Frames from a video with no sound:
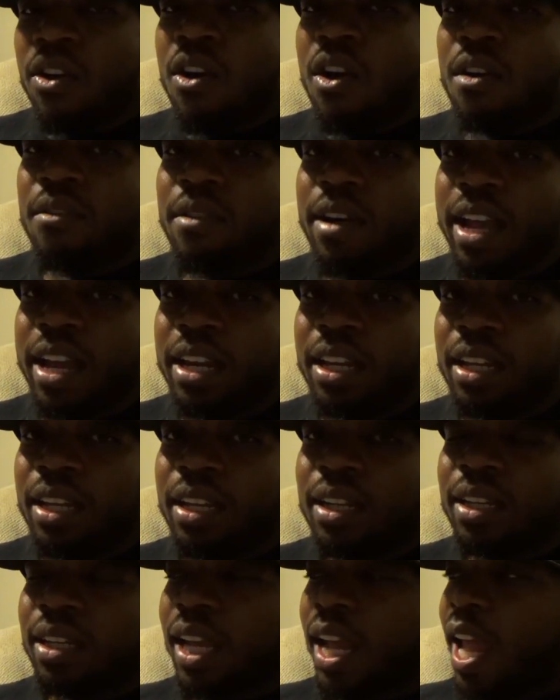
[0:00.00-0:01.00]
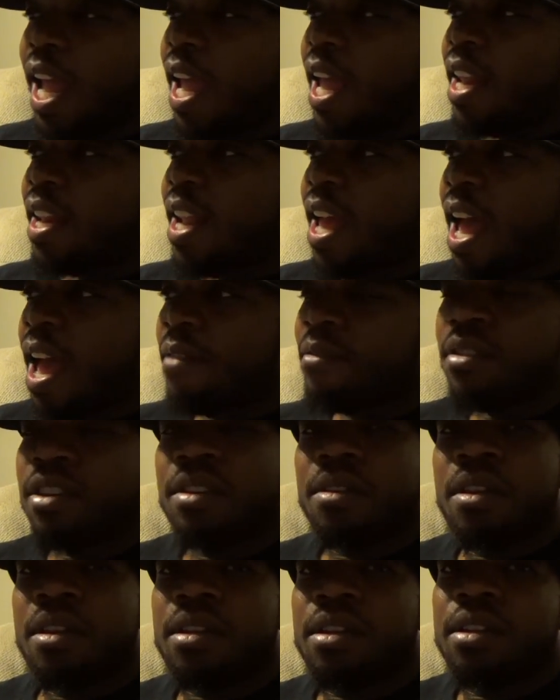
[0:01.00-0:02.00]
already and have
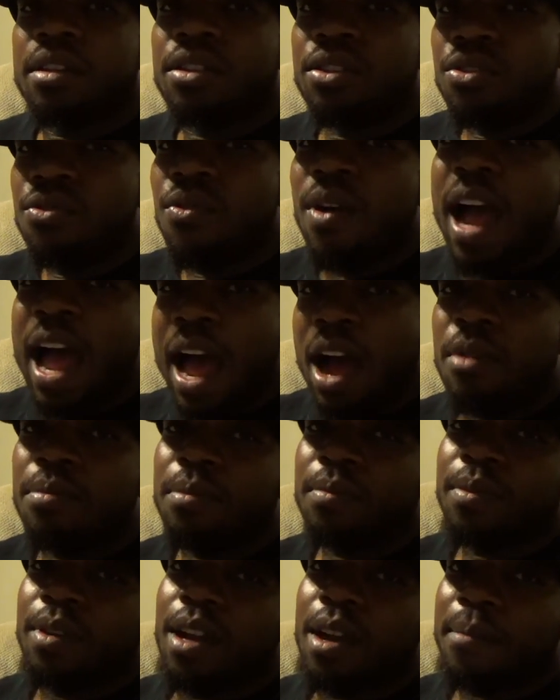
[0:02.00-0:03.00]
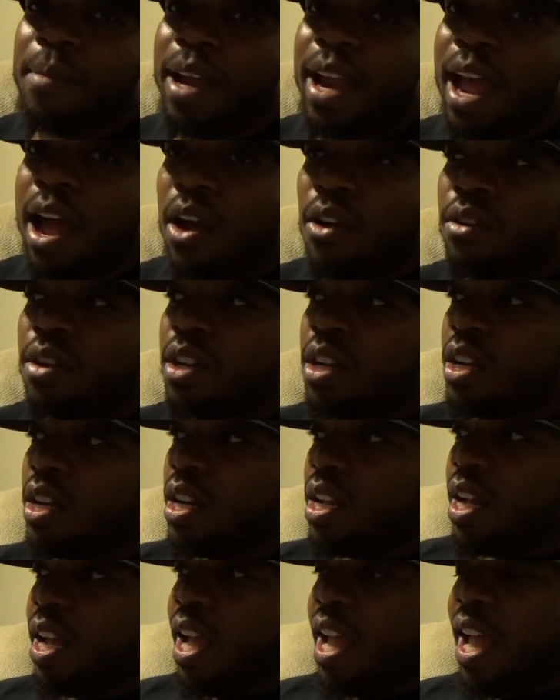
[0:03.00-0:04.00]
an new album coming out.
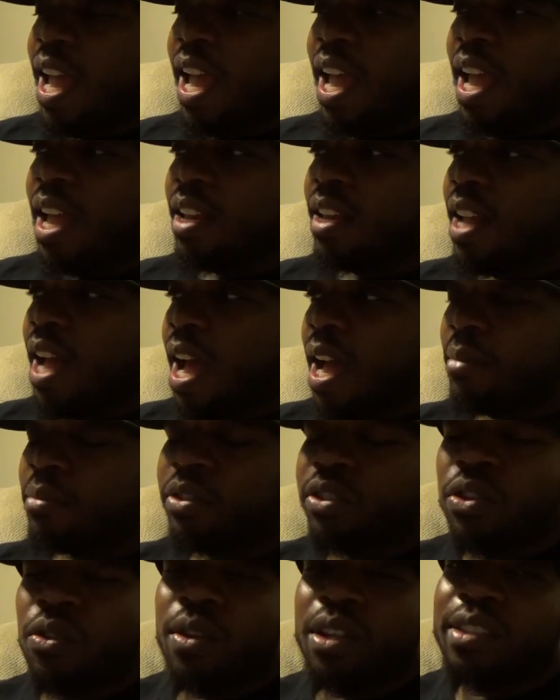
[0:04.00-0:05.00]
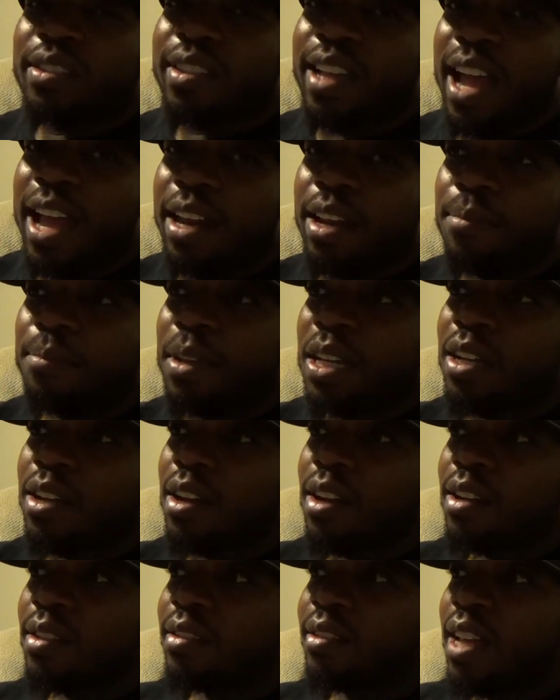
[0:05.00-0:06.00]
And I'm so excited
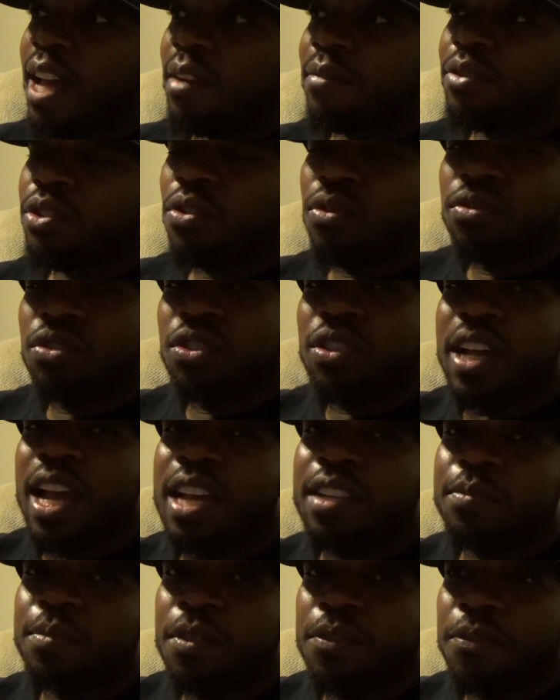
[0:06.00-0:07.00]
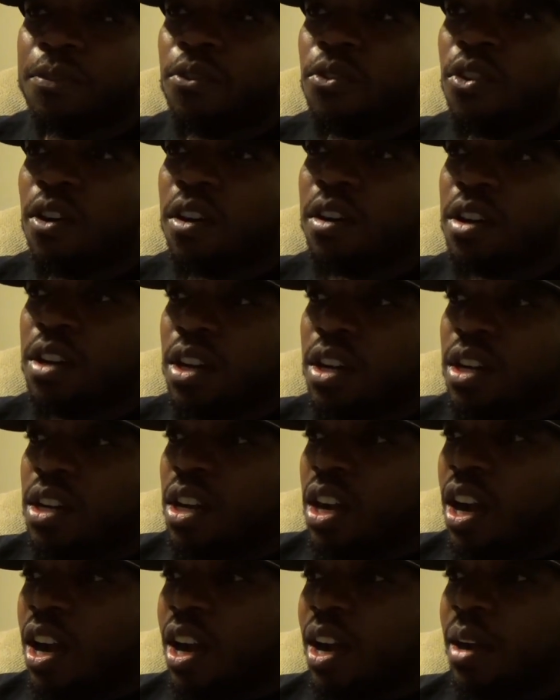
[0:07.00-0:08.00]
because I've told you guys before,
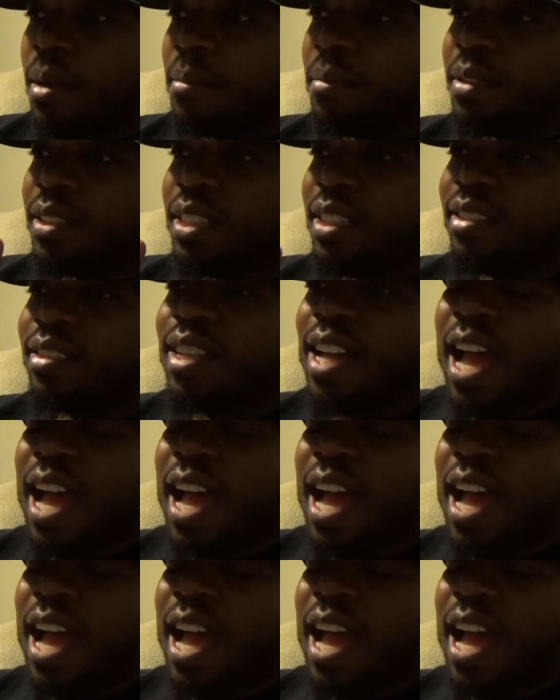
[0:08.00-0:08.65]
um, these